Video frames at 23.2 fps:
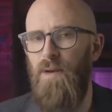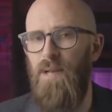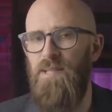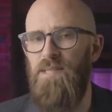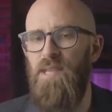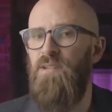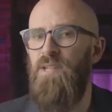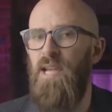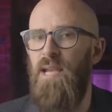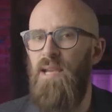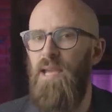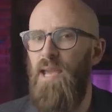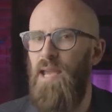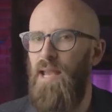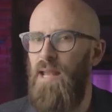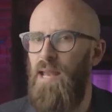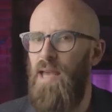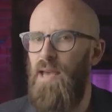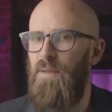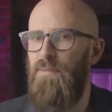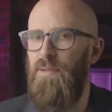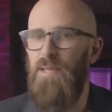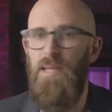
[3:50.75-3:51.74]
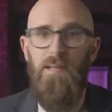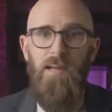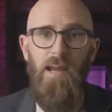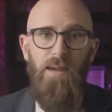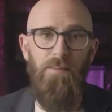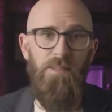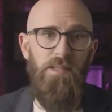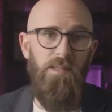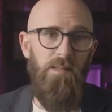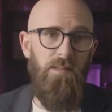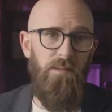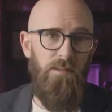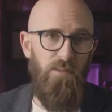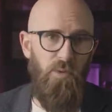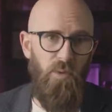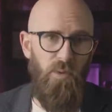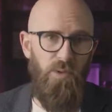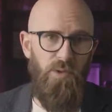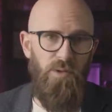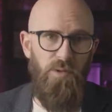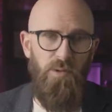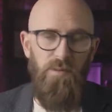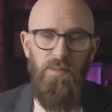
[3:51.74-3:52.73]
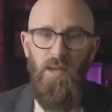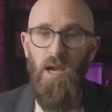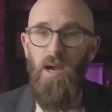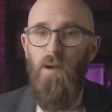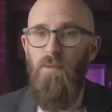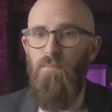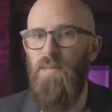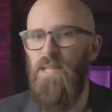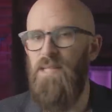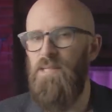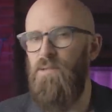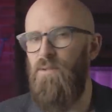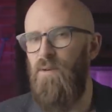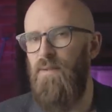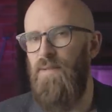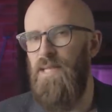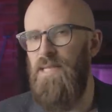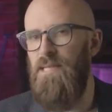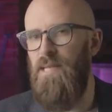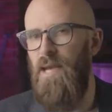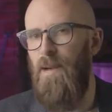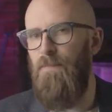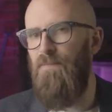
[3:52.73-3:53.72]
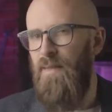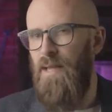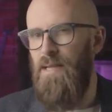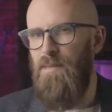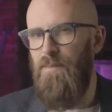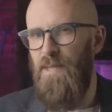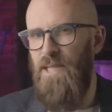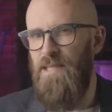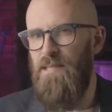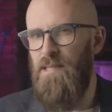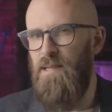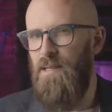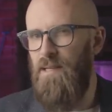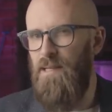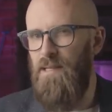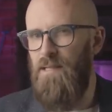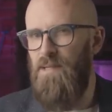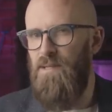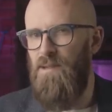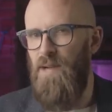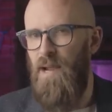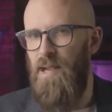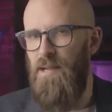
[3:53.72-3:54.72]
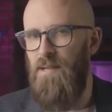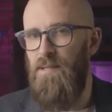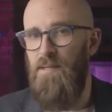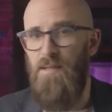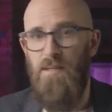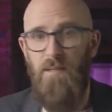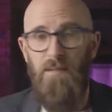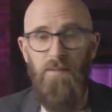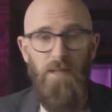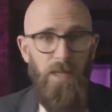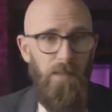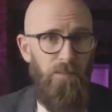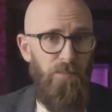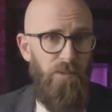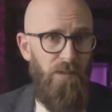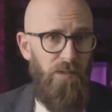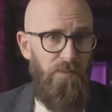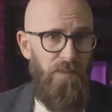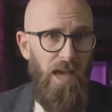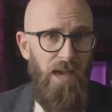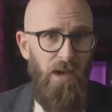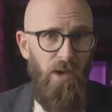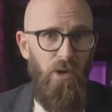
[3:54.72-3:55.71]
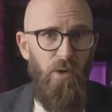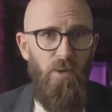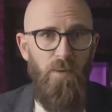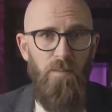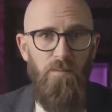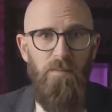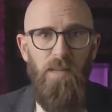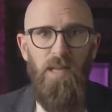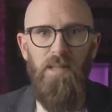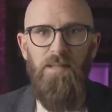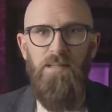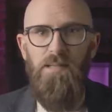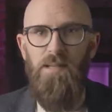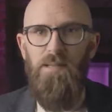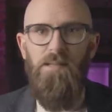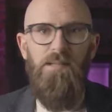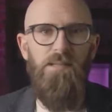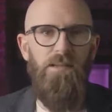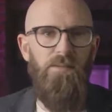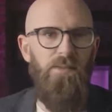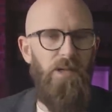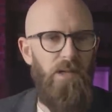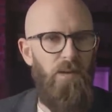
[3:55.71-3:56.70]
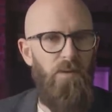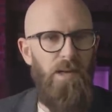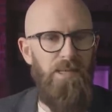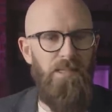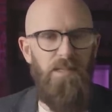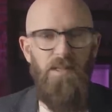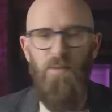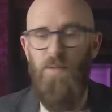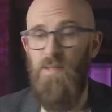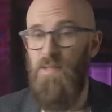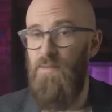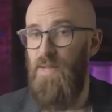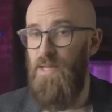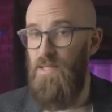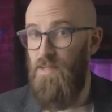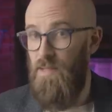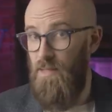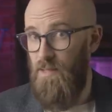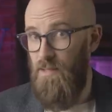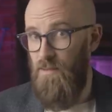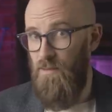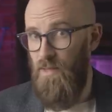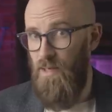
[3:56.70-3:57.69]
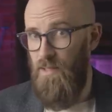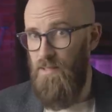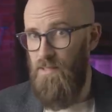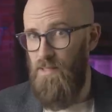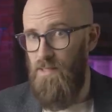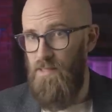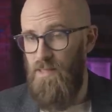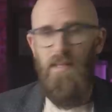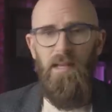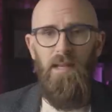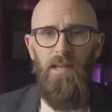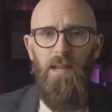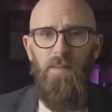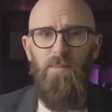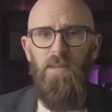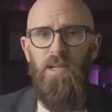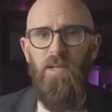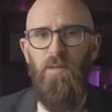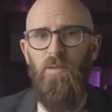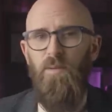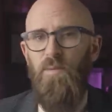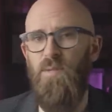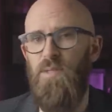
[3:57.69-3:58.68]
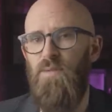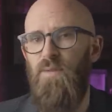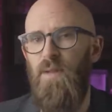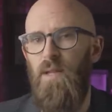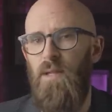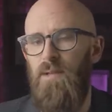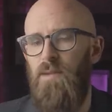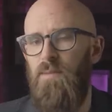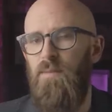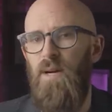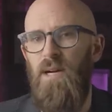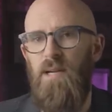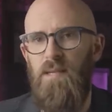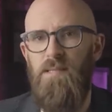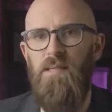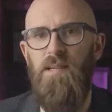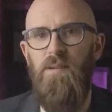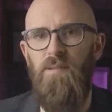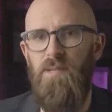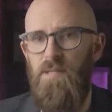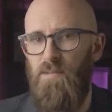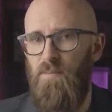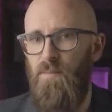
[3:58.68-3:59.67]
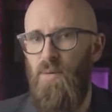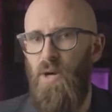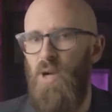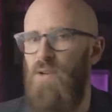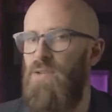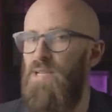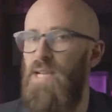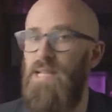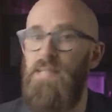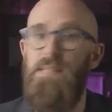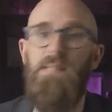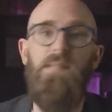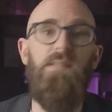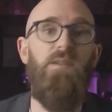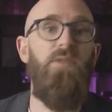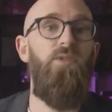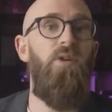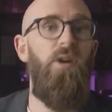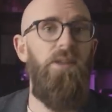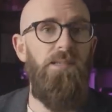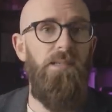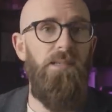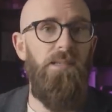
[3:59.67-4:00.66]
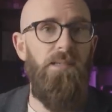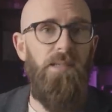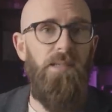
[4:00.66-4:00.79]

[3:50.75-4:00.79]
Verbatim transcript: Front, JKLF, kidnapped the daughter of the Home Minister of India. They demanded an exchange of a number of their own militants, a request that was eventually granted. The kidnapping was followed by a series of protests across the